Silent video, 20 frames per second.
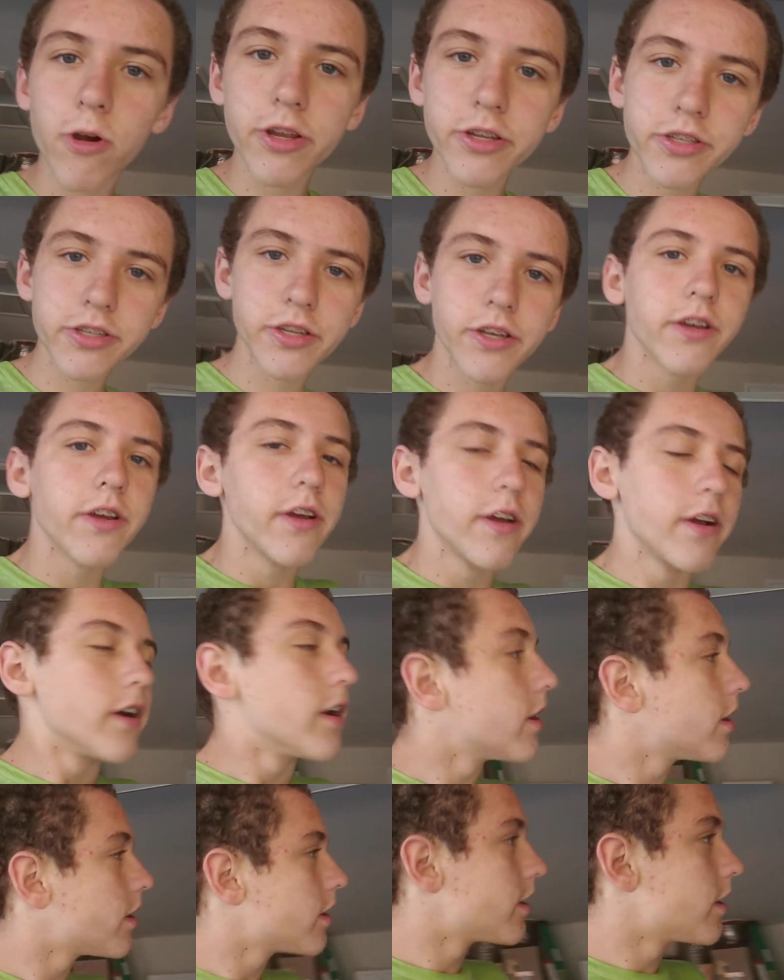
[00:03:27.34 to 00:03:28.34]
uh,
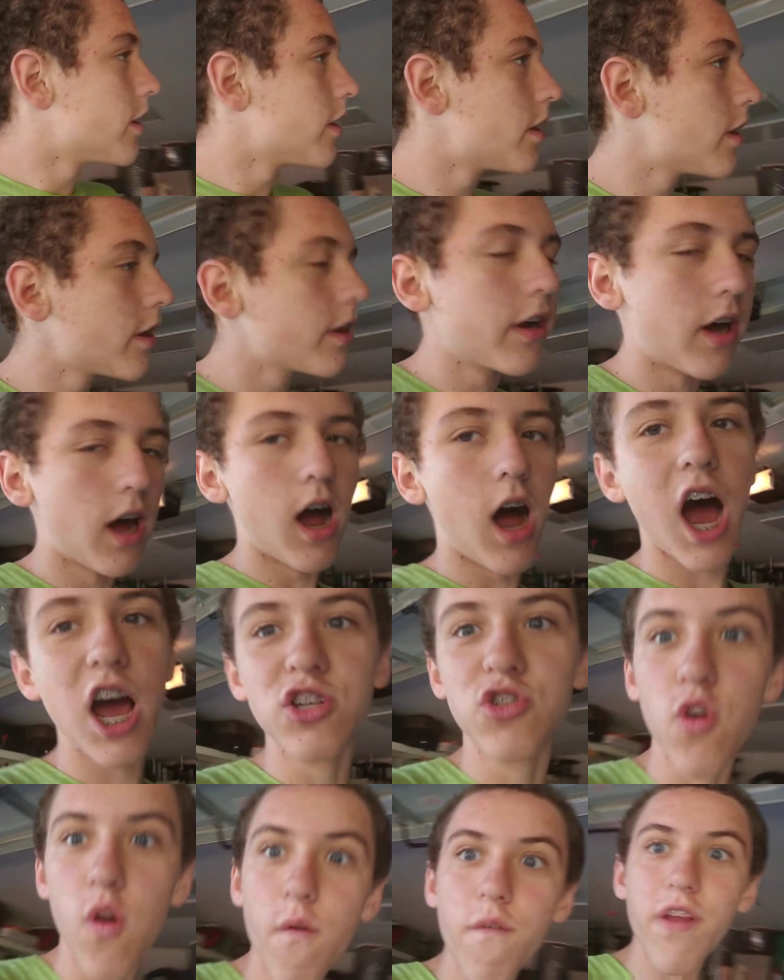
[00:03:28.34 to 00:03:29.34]
I drove it
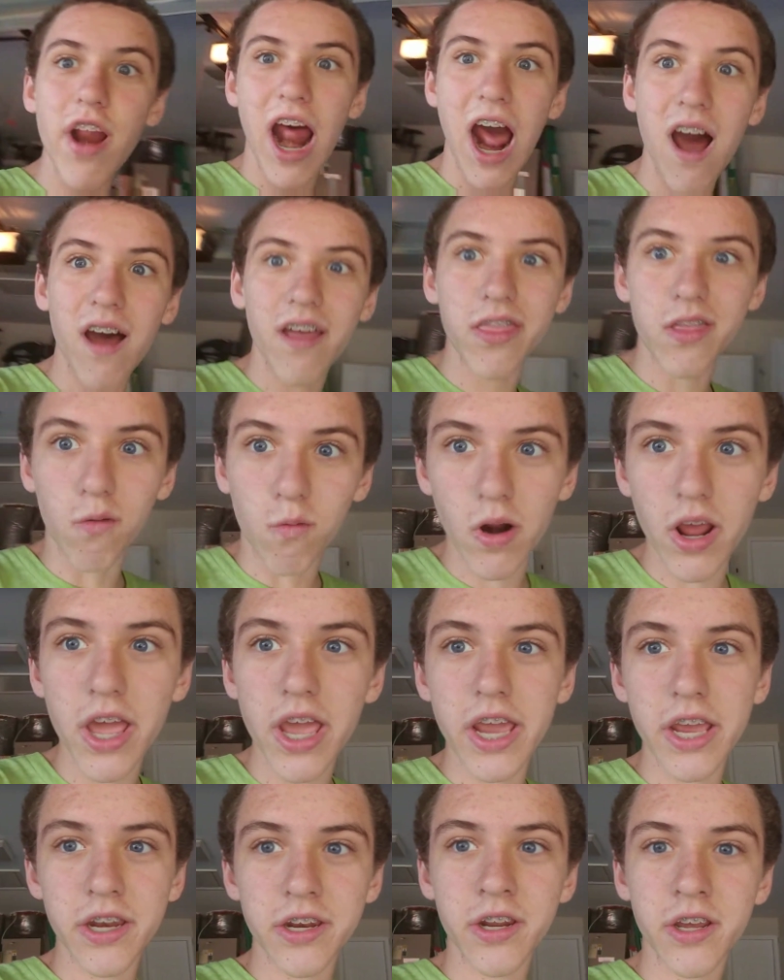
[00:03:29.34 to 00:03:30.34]
out in the rain.
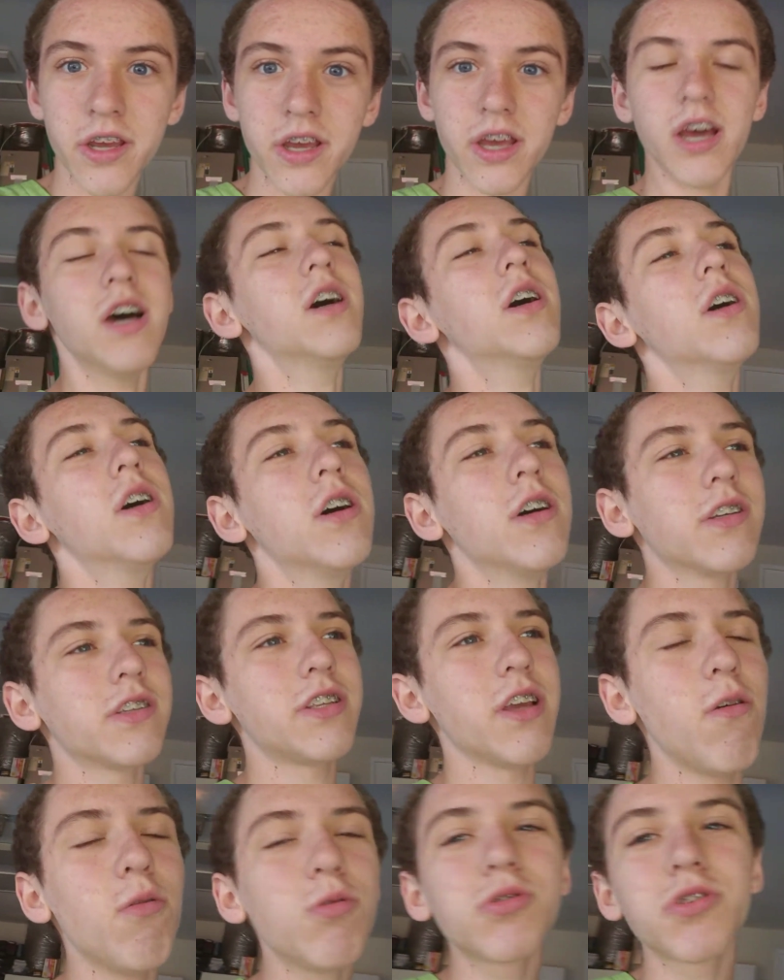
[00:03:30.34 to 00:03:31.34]
So it was like
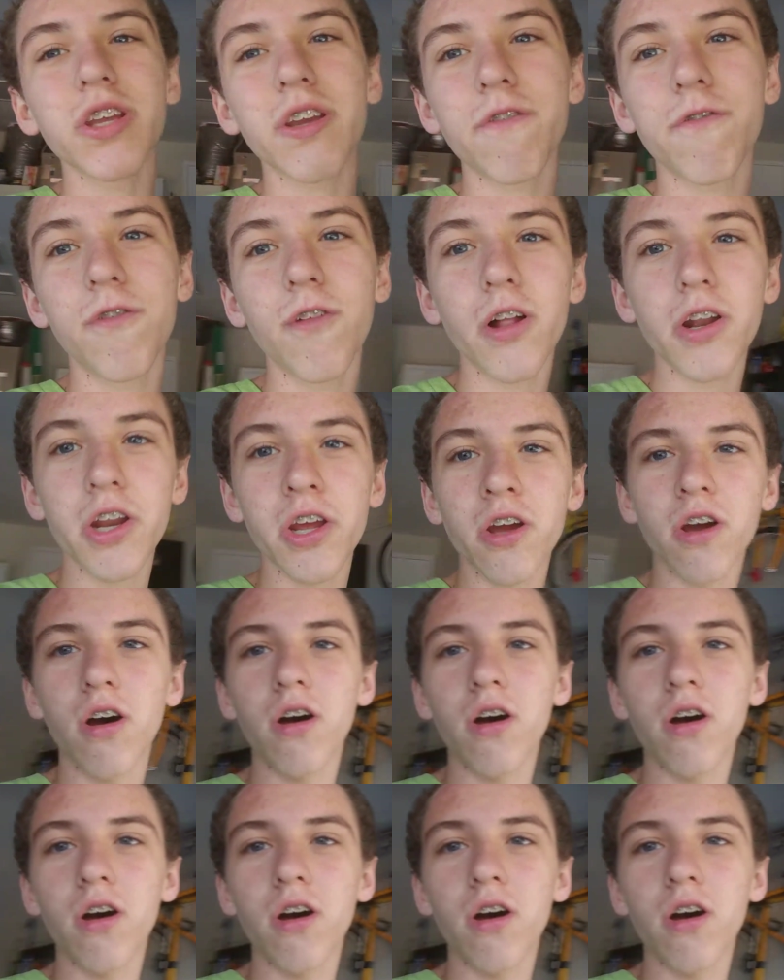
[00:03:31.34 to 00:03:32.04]
flooding on.